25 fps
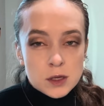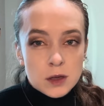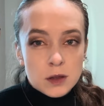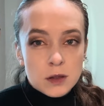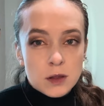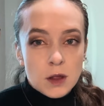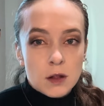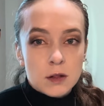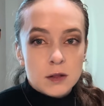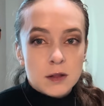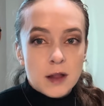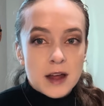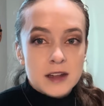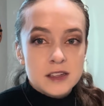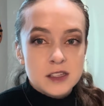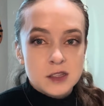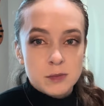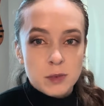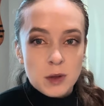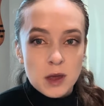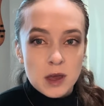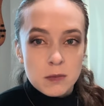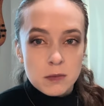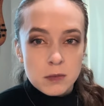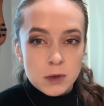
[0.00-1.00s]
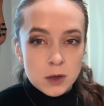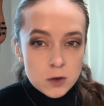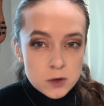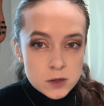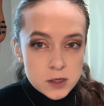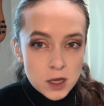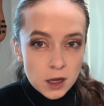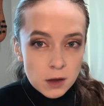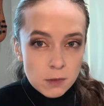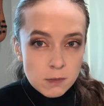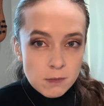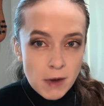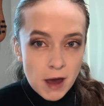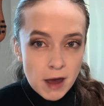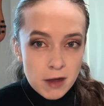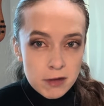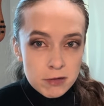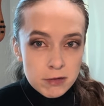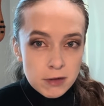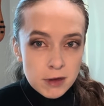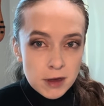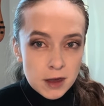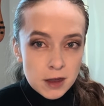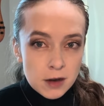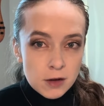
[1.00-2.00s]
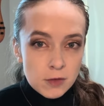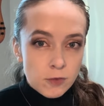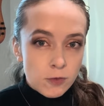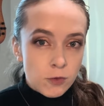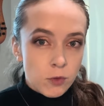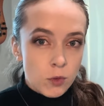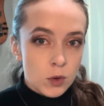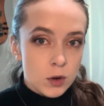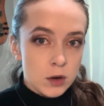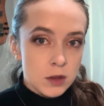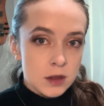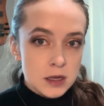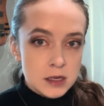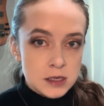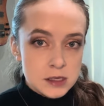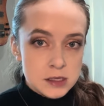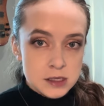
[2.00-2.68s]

the Let's Play Music method for these